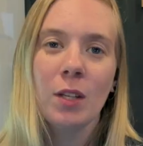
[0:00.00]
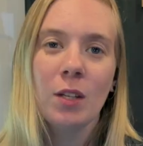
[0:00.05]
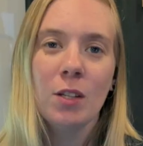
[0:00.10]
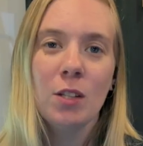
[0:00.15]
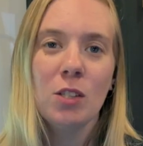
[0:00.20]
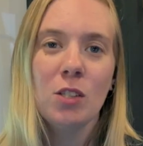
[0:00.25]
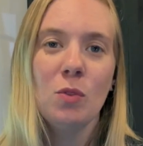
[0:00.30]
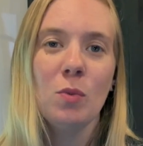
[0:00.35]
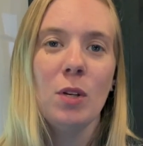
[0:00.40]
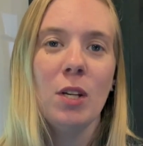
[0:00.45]

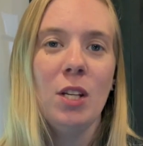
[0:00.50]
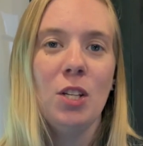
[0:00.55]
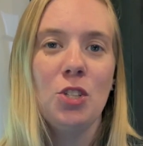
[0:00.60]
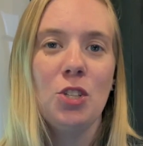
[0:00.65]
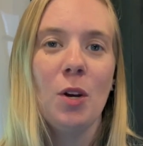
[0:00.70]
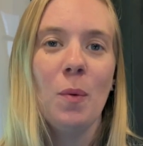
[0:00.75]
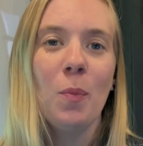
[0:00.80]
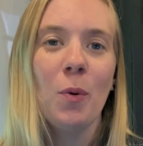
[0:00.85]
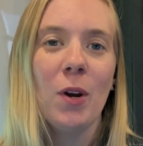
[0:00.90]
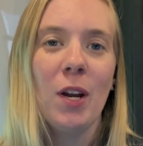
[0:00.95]
So we're gonna
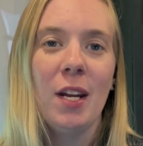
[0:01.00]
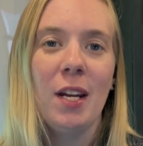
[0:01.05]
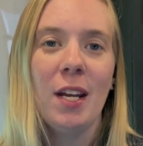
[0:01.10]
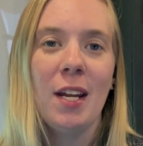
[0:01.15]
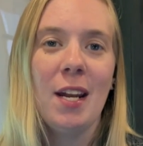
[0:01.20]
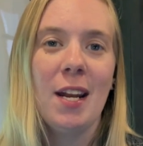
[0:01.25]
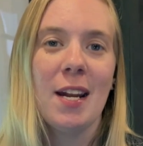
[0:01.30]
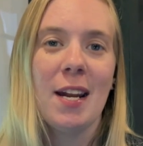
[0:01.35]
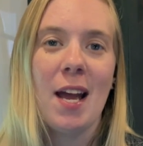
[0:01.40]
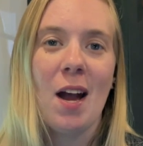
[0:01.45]
jump right
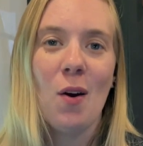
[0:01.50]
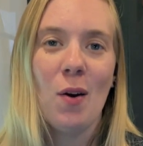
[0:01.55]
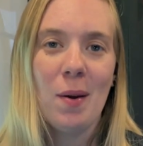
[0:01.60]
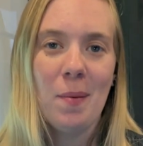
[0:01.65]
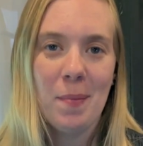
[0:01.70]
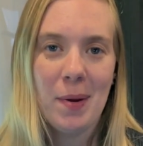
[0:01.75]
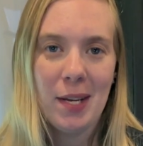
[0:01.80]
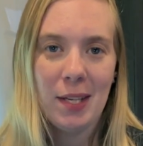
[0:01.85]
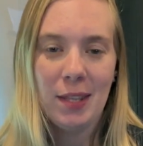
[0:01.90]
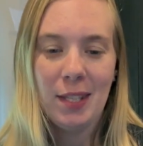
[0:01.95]
in on how I
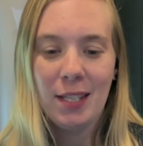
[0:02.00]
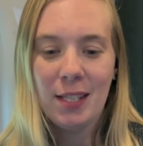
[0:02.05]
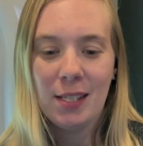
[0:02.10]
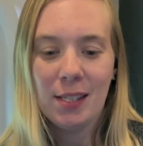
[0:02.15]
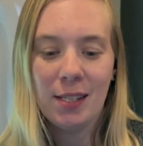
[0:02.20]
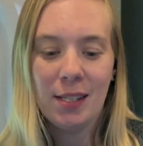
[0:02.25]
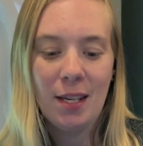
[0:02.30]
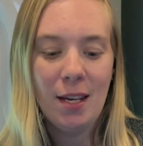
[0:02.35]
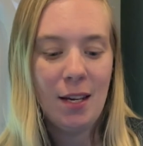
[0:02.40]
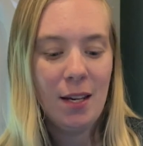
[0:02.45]
made
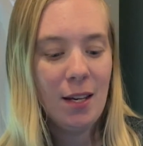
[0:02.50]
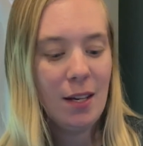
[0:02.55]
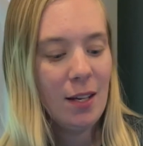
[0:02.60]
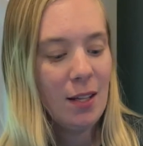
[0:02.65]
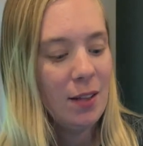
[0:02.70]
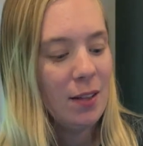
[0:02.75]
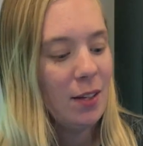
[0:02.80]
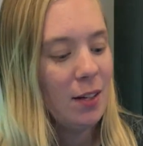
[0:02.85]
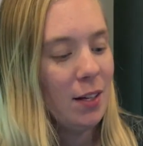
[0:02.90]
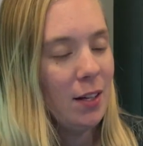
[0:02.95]
these.
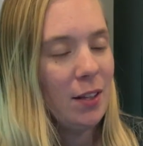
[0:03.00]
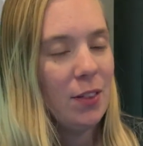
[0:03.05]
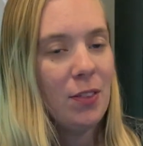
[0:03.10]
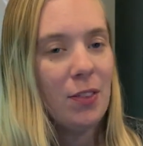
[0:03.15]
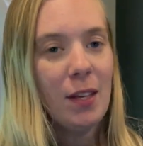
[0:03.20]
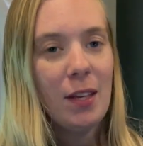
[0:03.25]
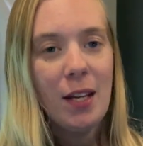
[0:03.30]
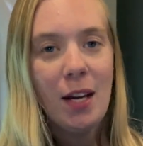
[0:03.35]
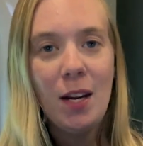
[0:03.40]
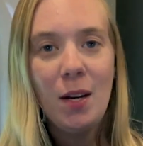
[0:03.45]
The
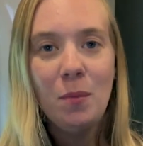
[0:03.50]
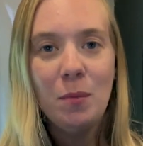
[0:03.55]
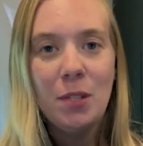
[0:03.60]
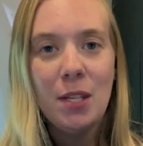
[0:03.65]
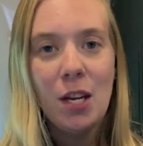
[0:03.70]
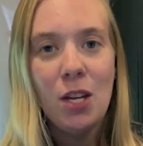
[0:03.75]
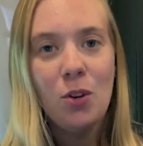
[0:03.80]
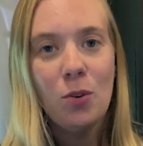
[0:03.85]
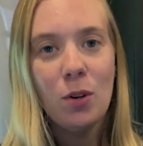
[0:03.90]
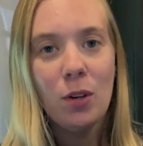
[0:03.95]
items
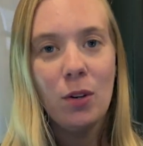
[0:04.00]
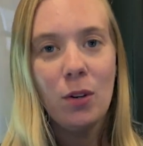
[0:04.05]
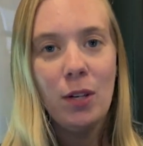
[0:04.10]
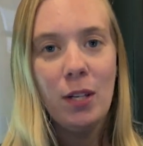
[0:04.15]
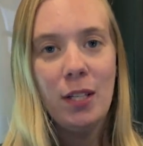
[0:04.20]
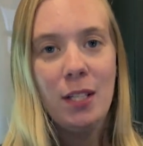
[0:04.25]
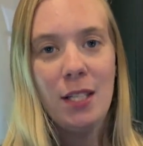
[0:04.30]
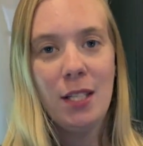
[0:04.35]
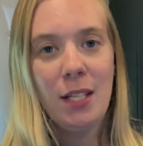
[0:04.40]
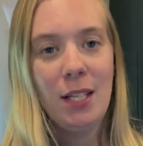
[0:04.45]
that you are
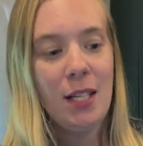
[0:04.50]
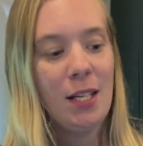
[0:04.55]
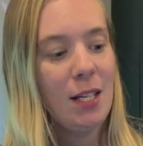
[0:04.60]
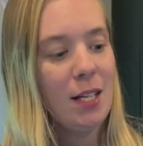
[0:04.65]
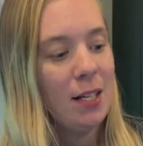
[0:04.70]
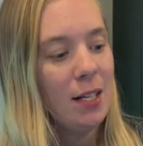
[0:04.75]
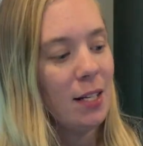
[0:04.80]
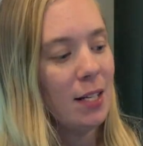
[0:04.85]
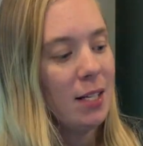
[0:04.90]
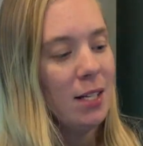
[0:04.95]
going to
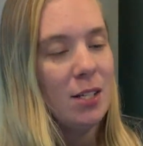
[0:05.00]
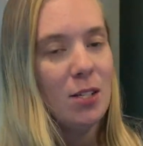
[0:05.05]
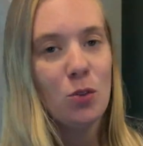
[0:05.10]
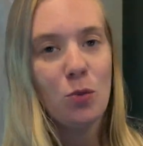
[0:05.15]
need is